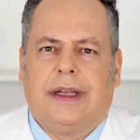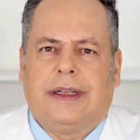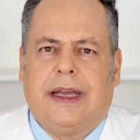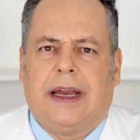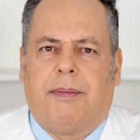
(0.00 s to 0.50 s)

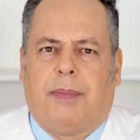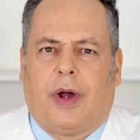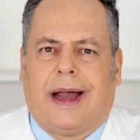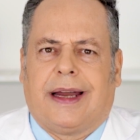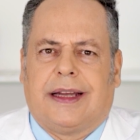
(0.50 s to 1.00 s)

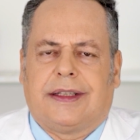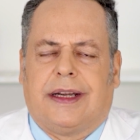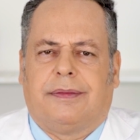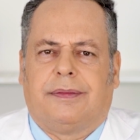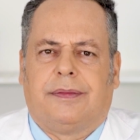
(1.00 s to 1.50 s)
reflects
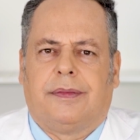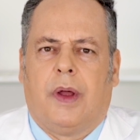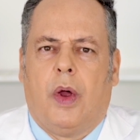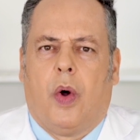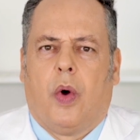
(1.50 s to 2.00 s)

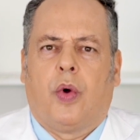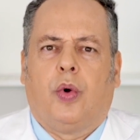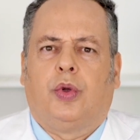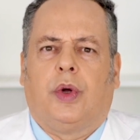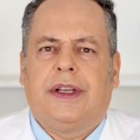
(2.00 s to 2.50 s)
android
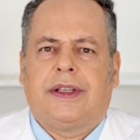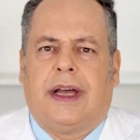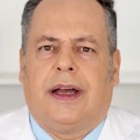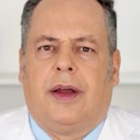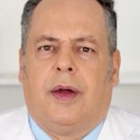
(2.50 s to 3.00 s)
or
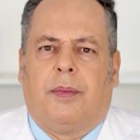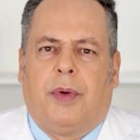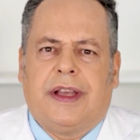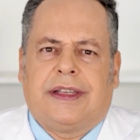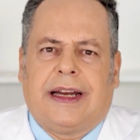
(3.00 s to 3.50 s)
central
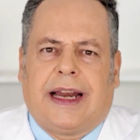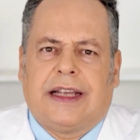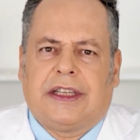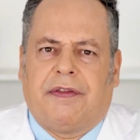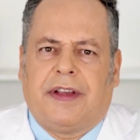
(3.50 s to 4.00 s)
obesity,
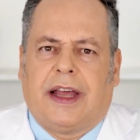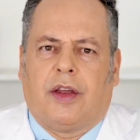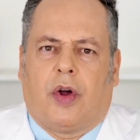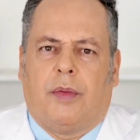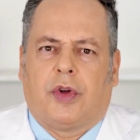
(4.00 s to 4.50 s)
with fat
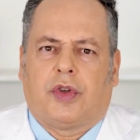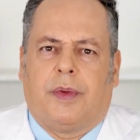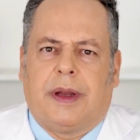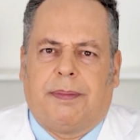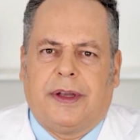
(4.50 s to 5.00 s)

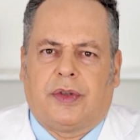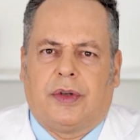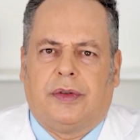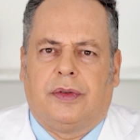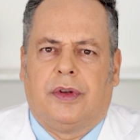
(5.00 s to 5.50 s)
deposited
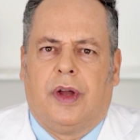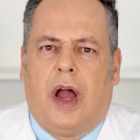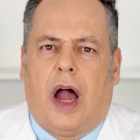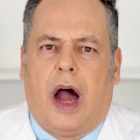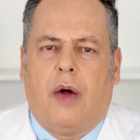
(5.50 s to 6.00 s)

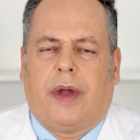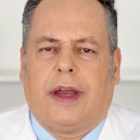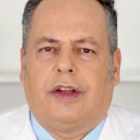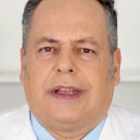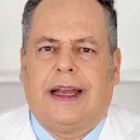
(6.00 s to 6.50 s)
preferentially
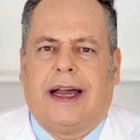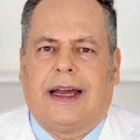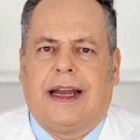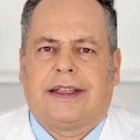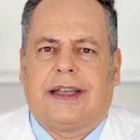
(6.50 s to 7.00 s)
in the
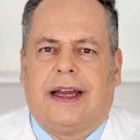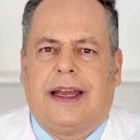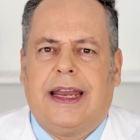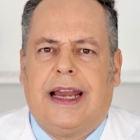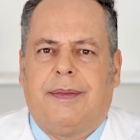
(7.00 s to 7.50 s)
abdomen
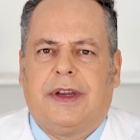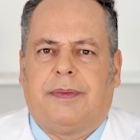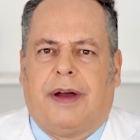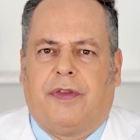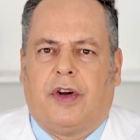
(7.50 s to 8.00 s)
and upper
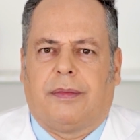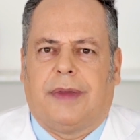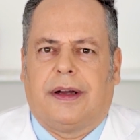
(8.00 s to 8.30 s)
body,